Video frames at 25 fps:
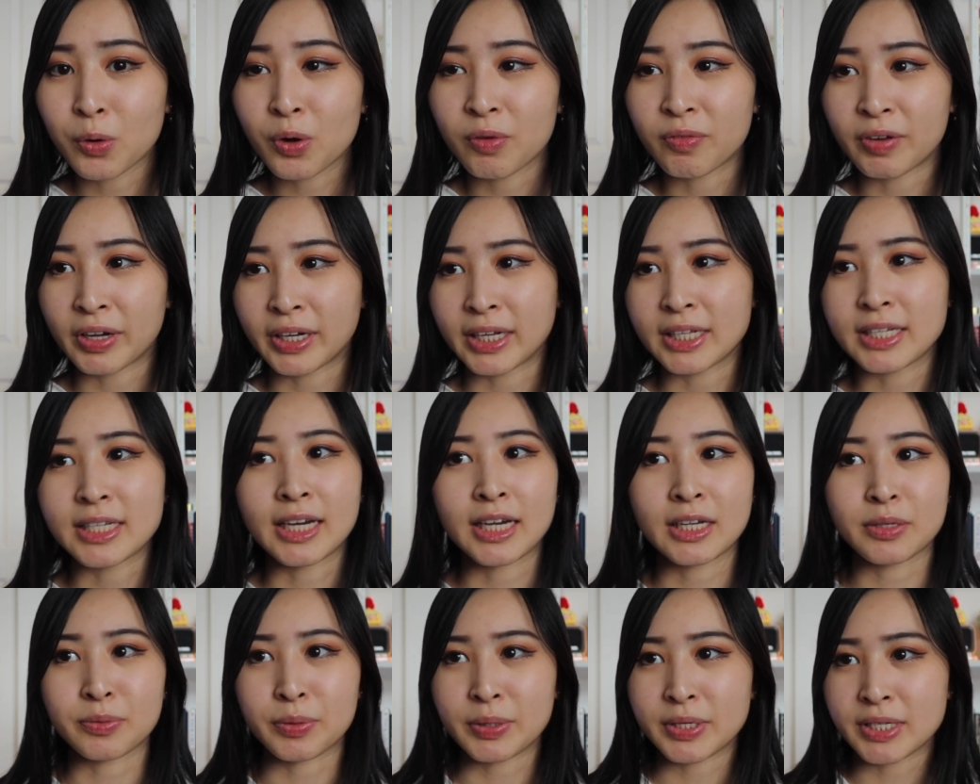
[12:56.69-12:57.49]
If I get to
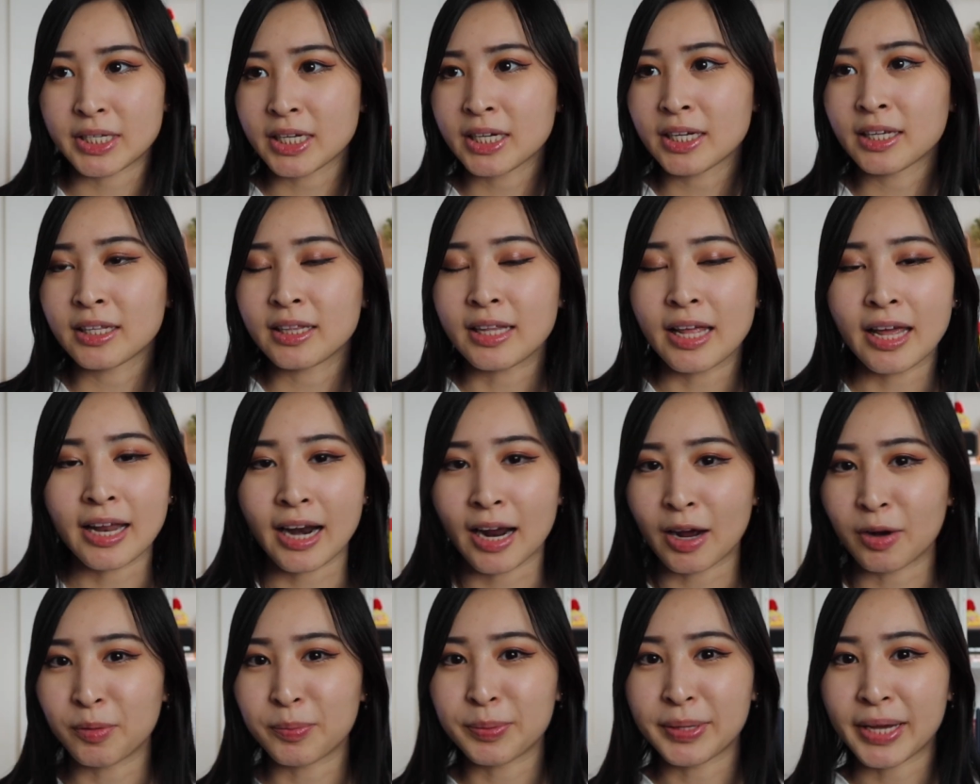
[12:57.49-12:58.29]
XYZ, then
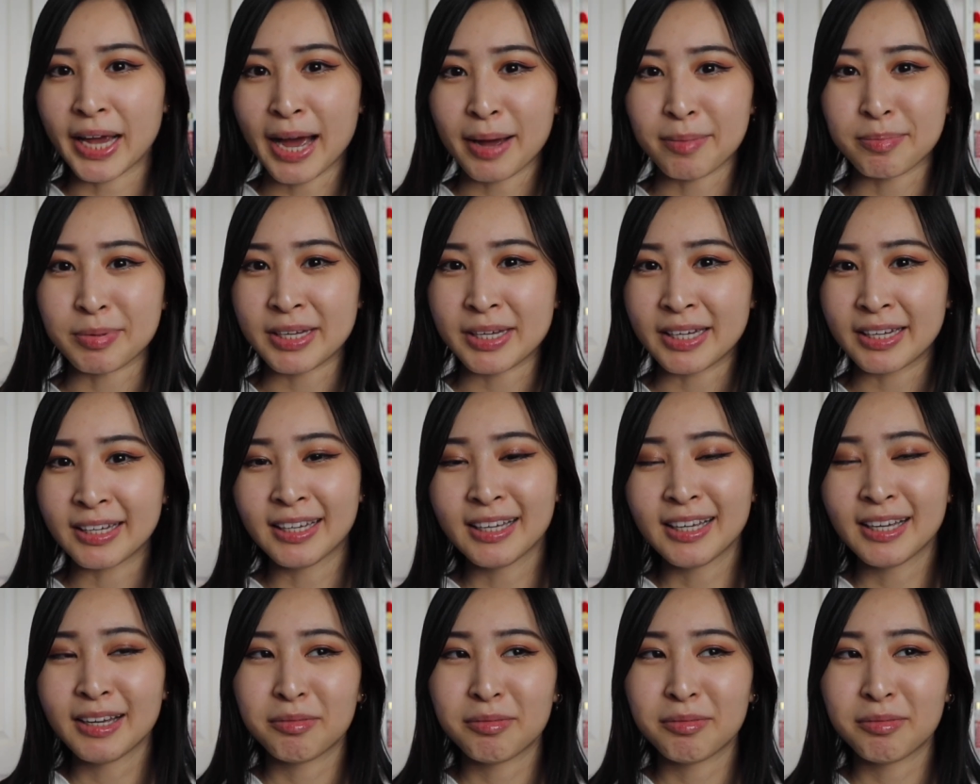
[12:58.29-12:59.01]
I'll be happy.